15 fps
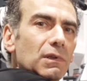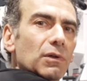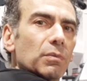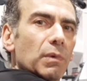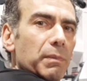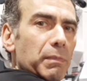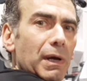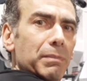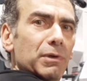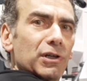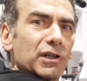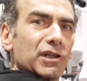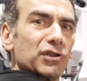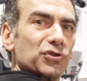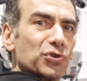Remember to
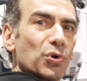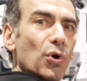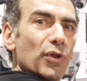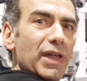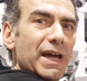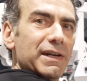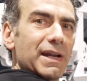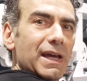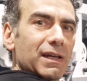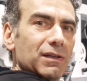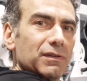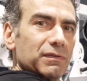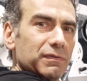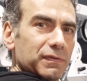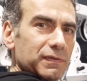control that negative.